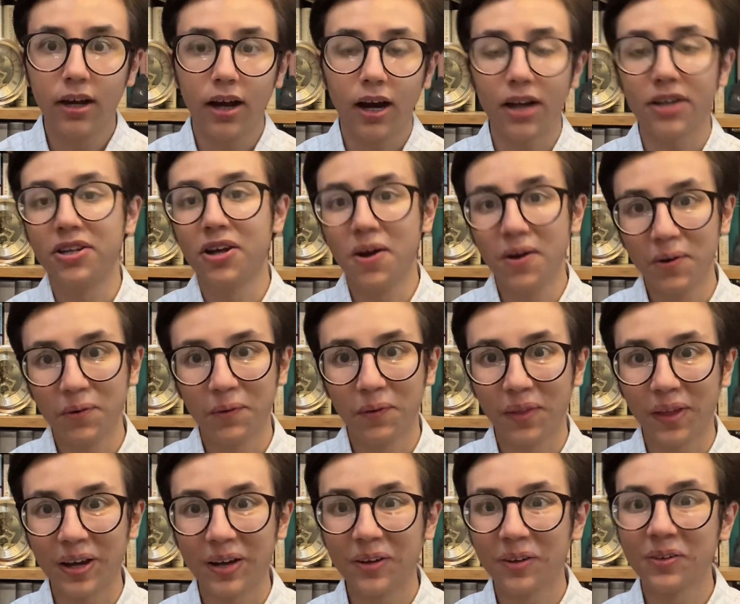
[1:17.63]
I don't know what
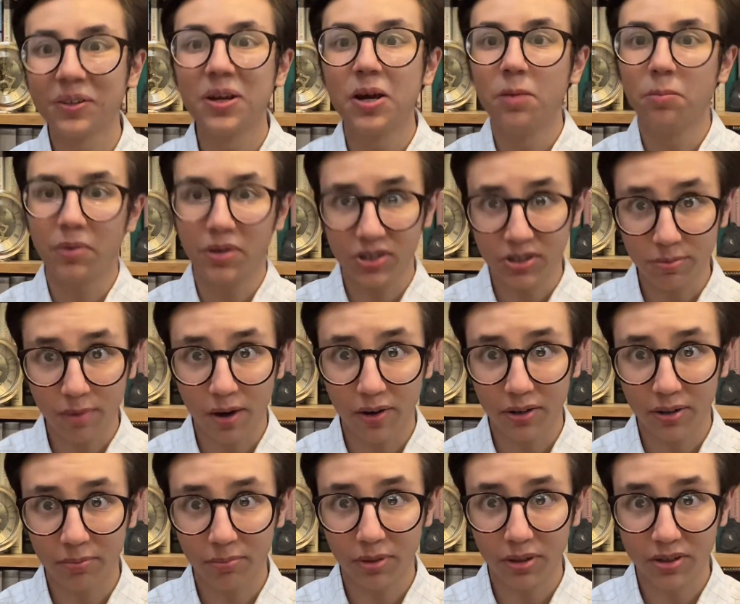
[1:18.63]
they're called because
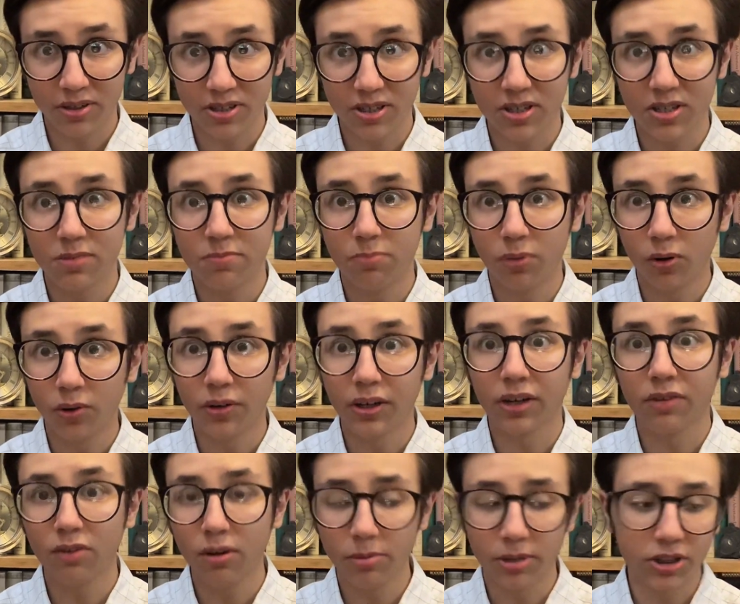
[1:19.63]
American politics is boring
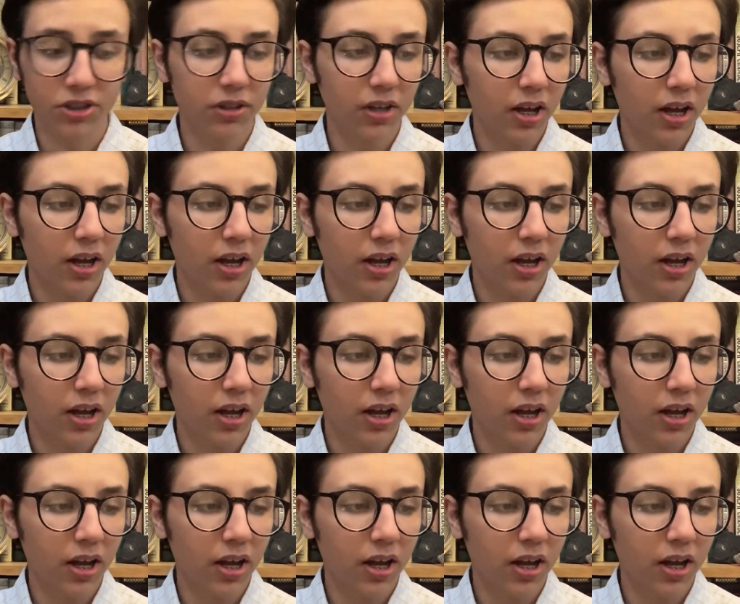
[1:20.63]
and rubbish.